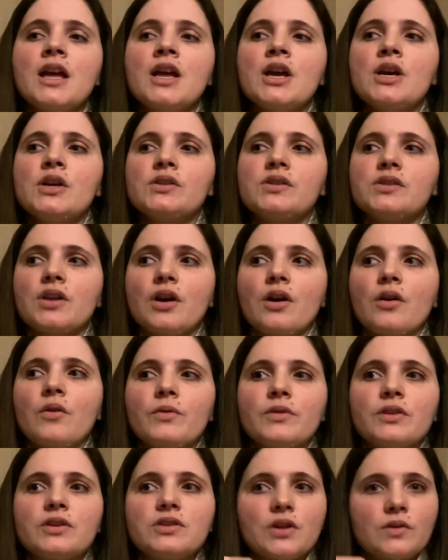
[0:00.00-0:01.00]
So
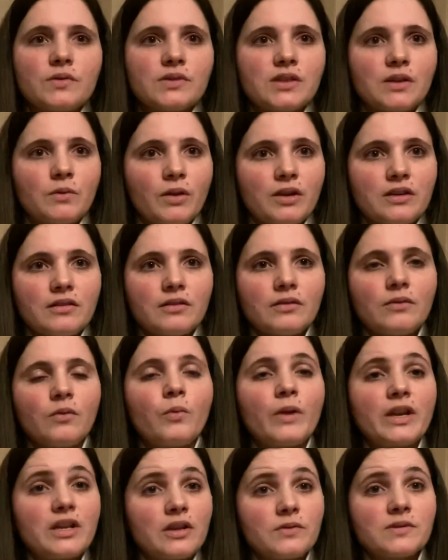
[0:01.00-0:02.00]
the dosing
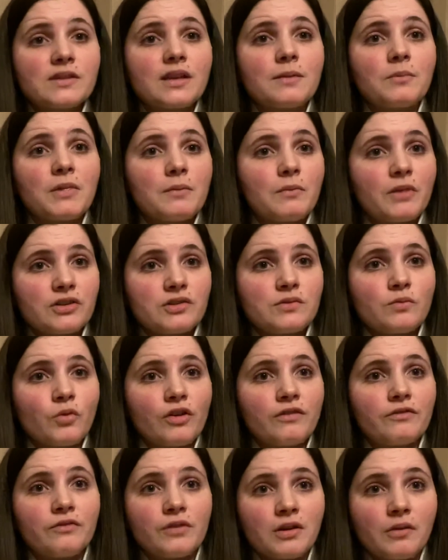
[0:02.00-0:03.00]
windows can be much more
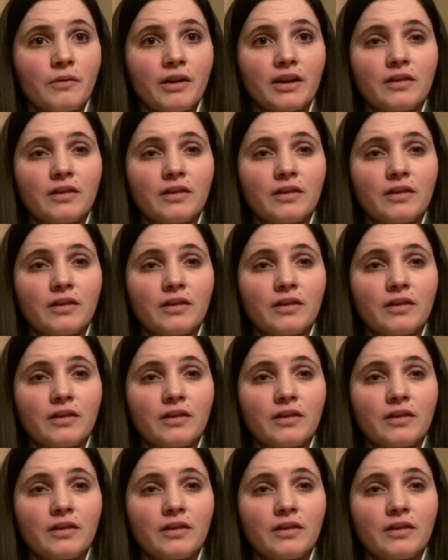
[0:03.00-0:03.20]
frequent.